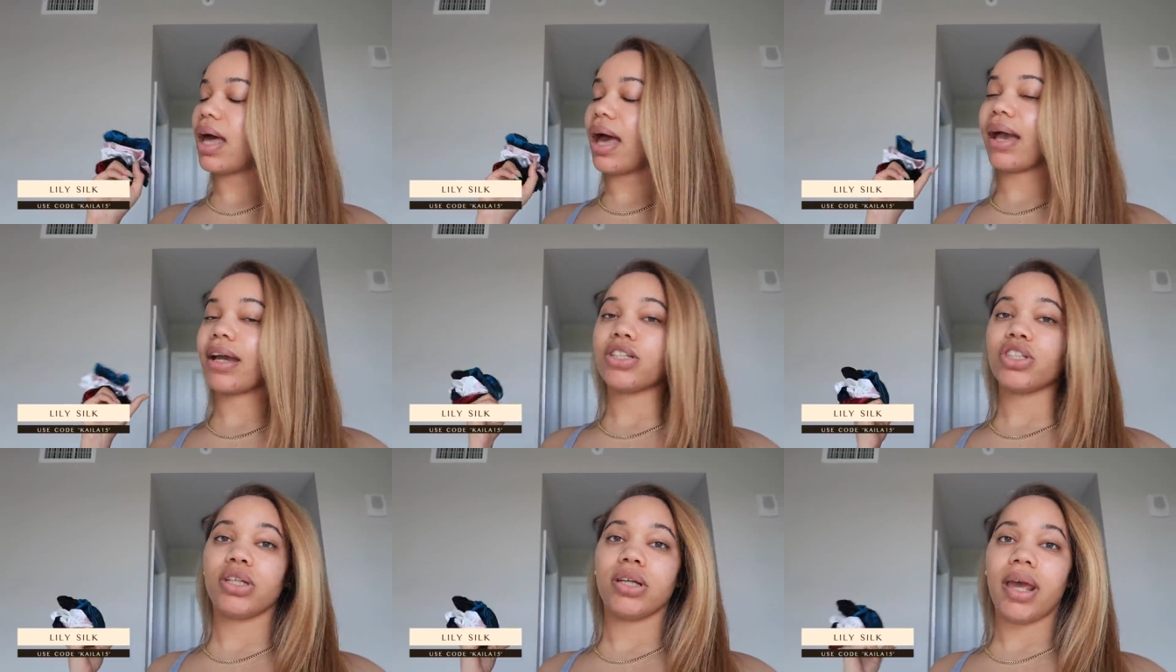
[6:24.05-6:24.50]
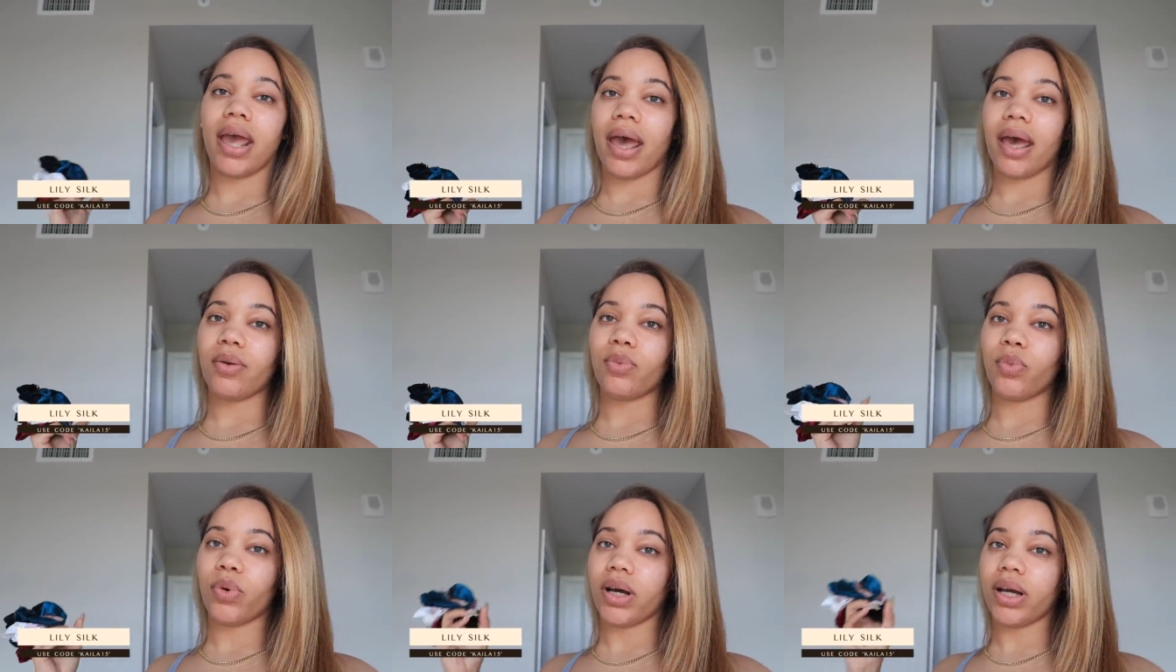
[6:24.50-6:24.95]
I actually
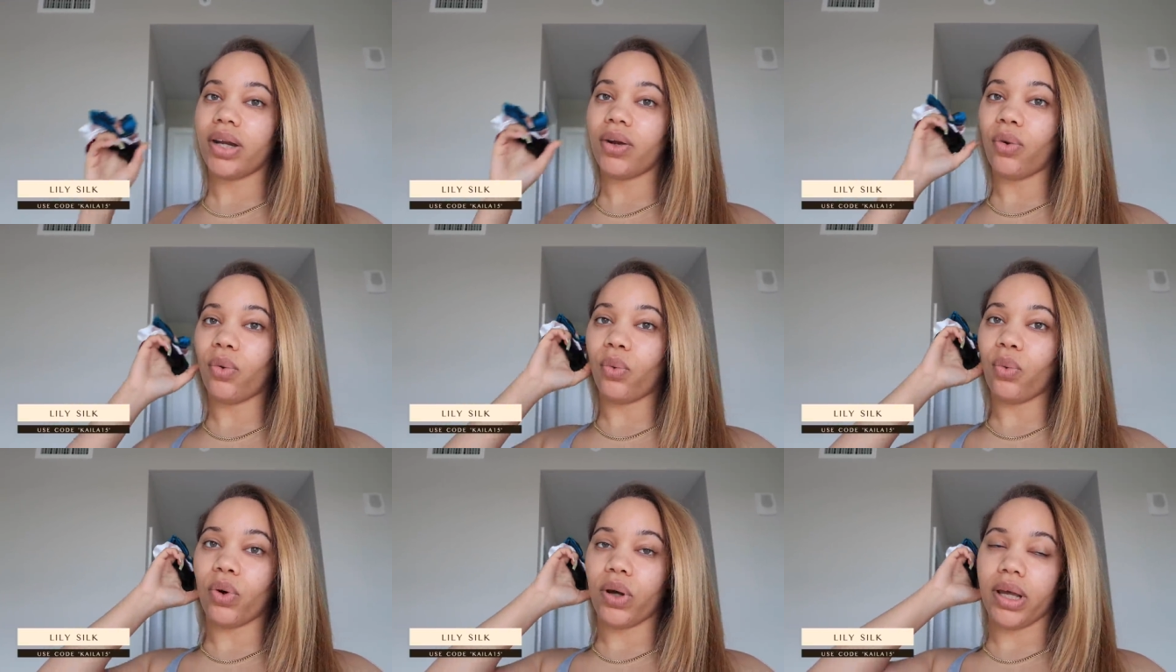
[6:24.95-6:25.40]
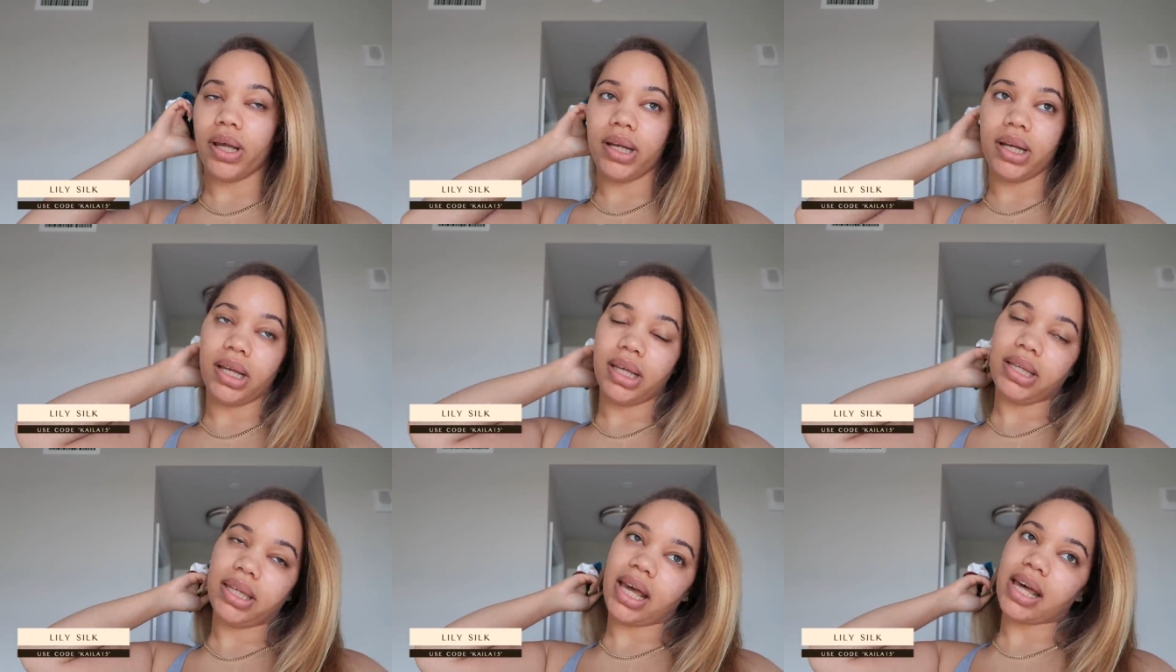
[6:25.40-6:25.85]
had one
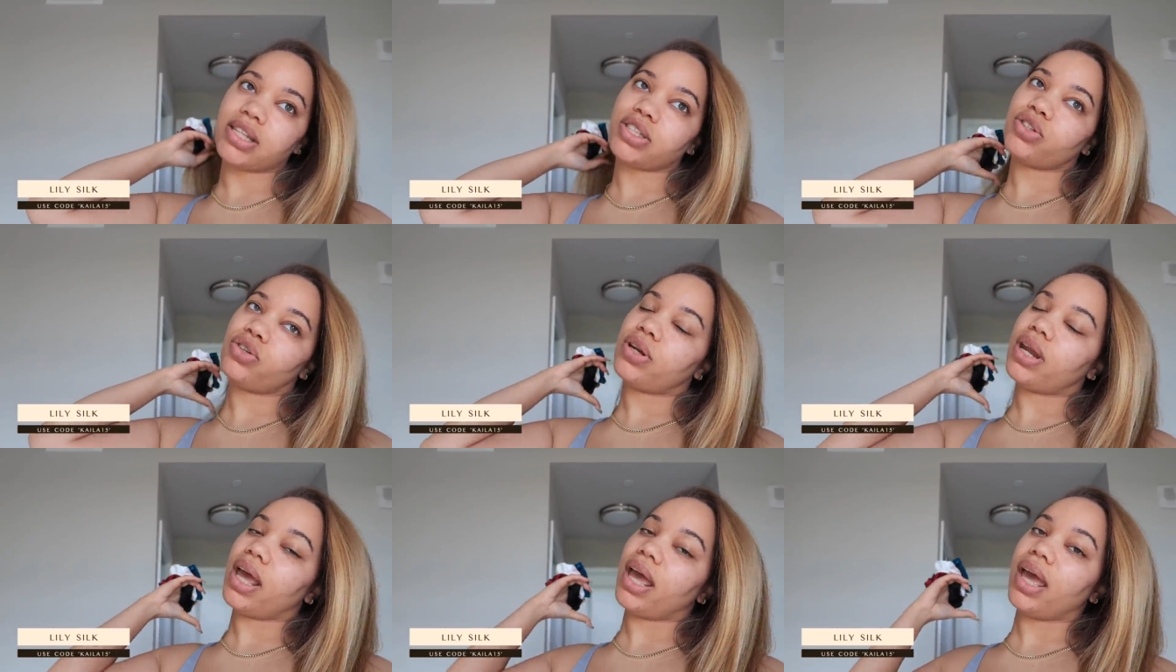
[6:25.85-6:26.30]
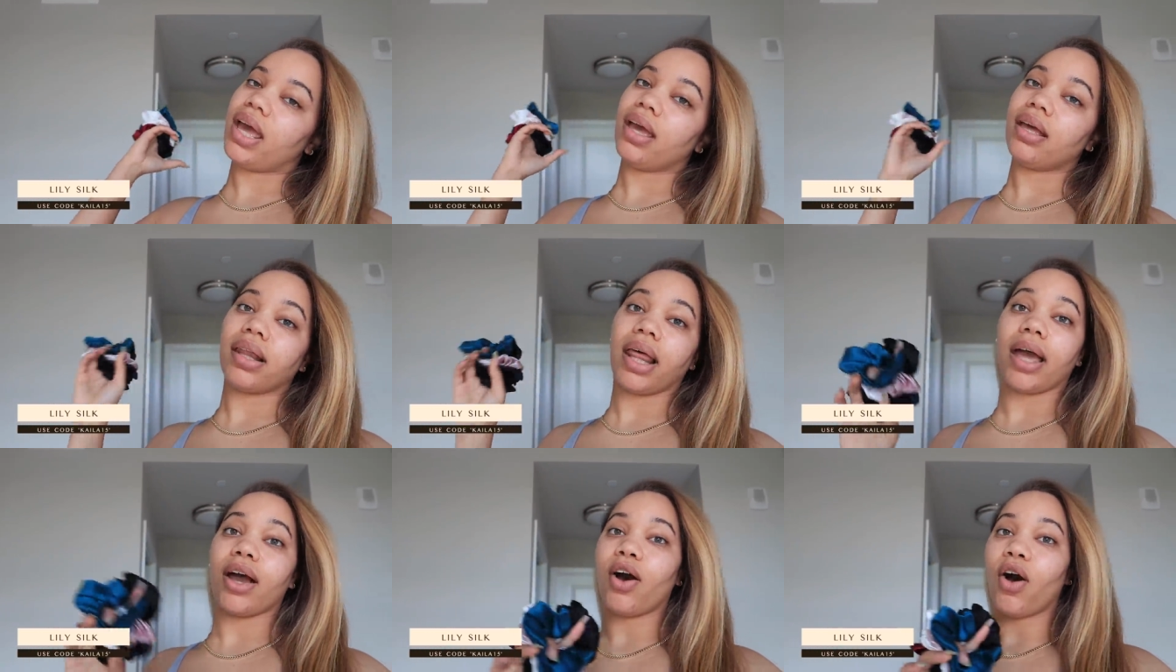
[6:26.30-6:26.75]
on
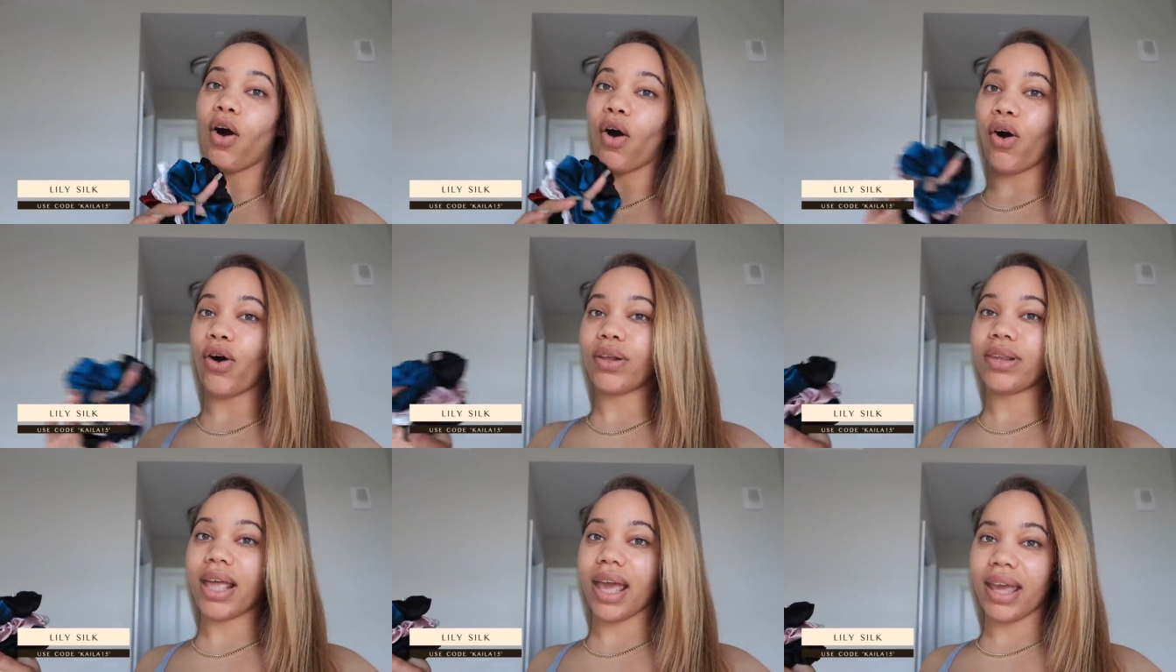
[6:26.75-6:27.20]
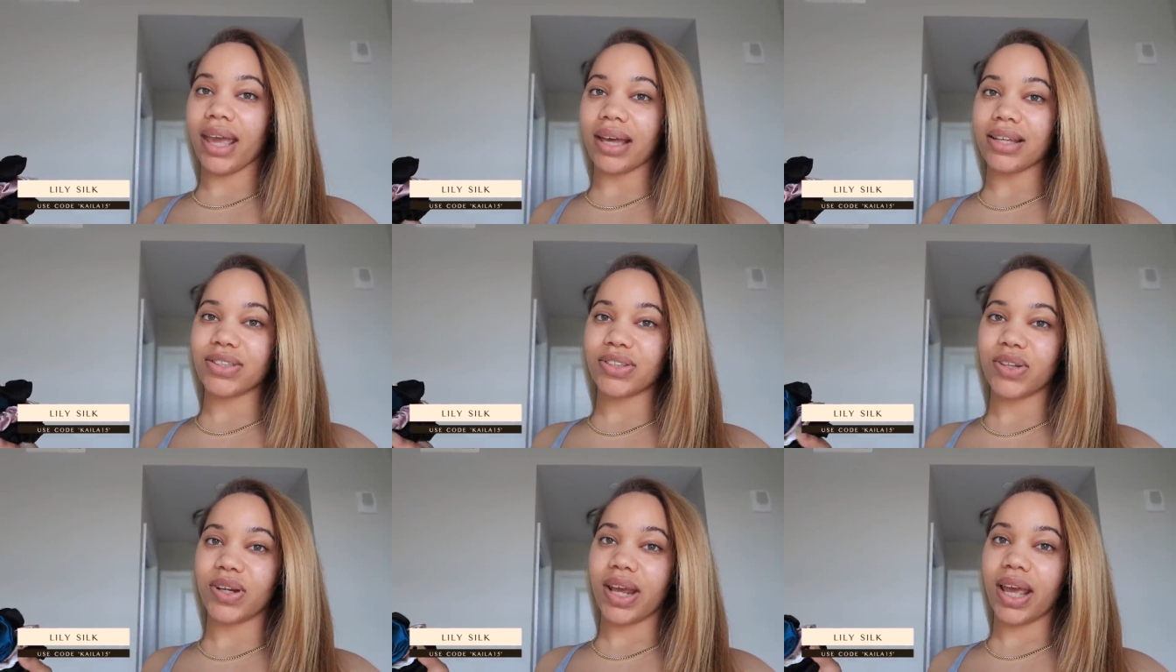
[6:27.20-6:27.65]
yesterday, like all day
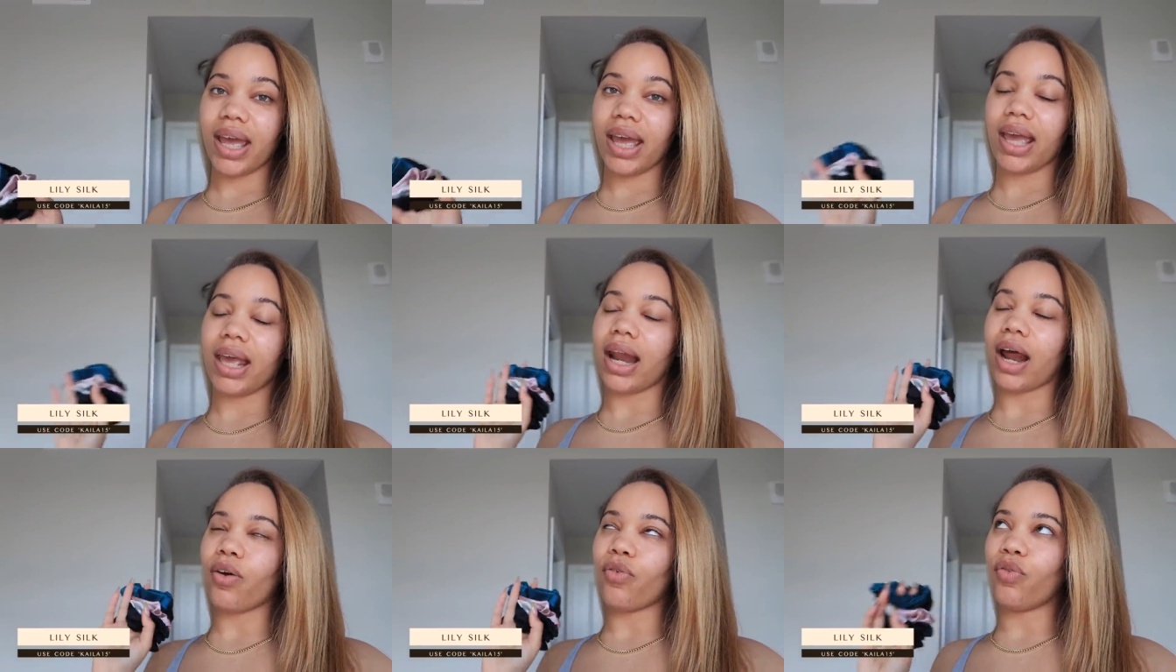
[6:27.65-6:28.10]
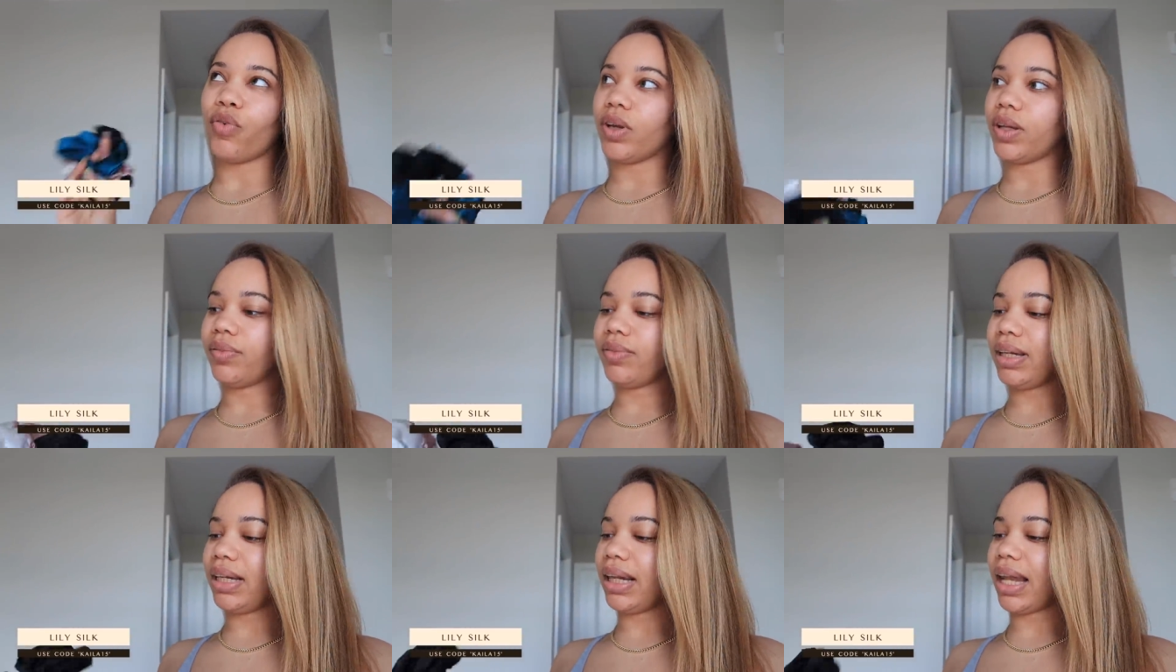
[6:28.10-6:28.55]
yesterday, and I
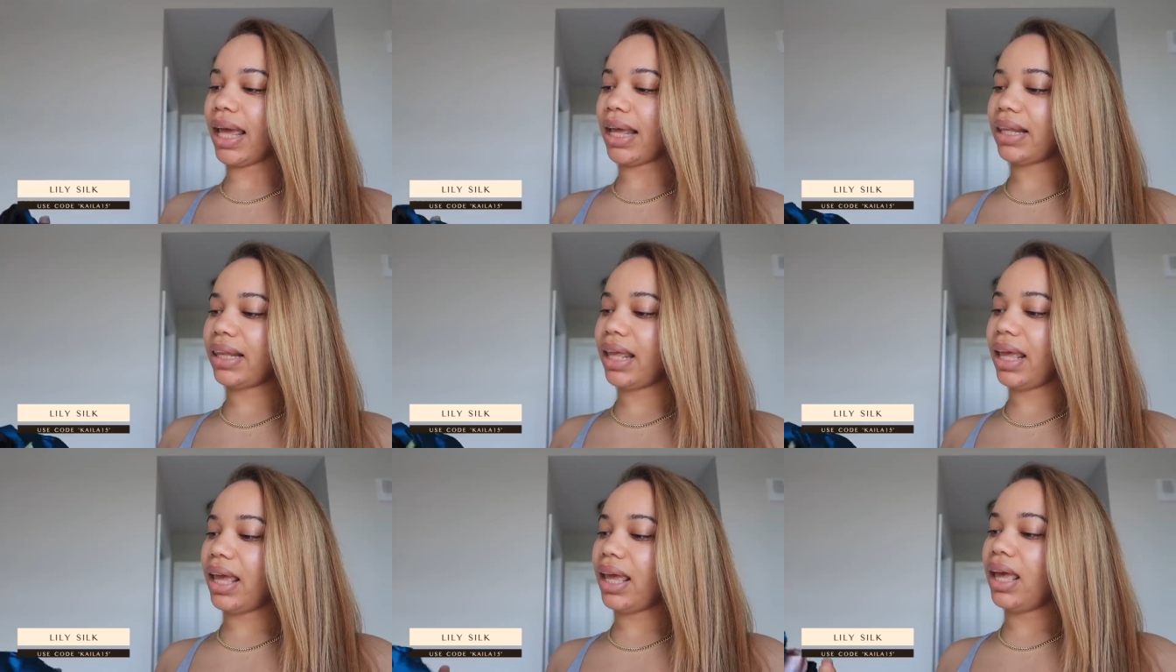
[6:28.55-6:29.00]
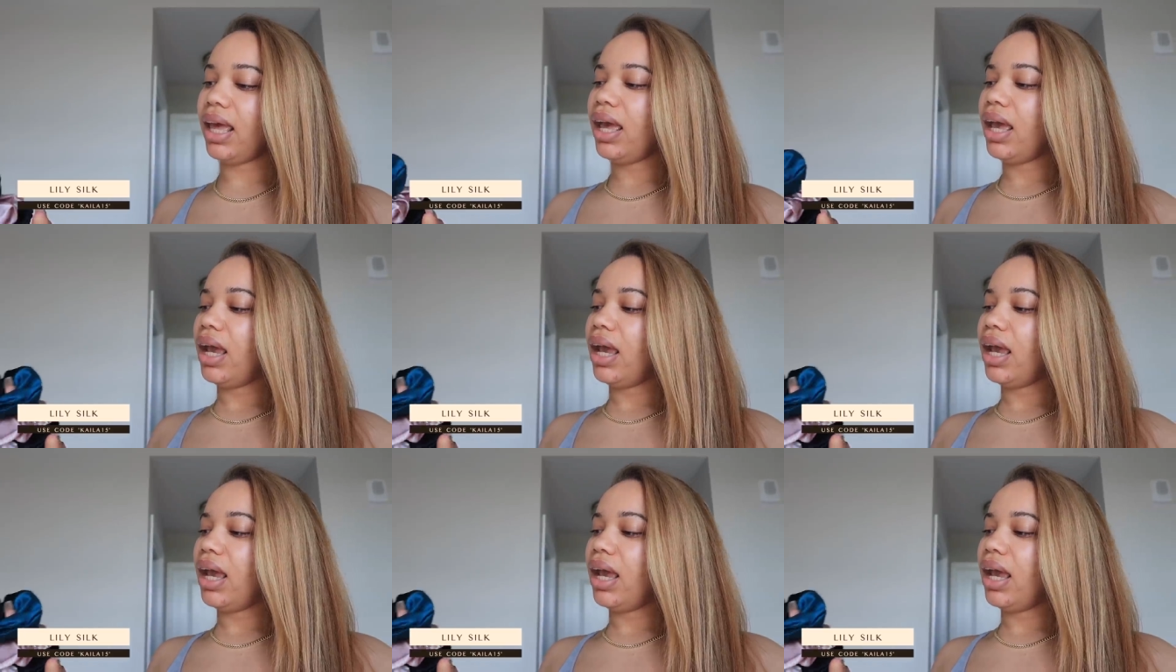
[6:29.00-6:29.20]
really, really liked it.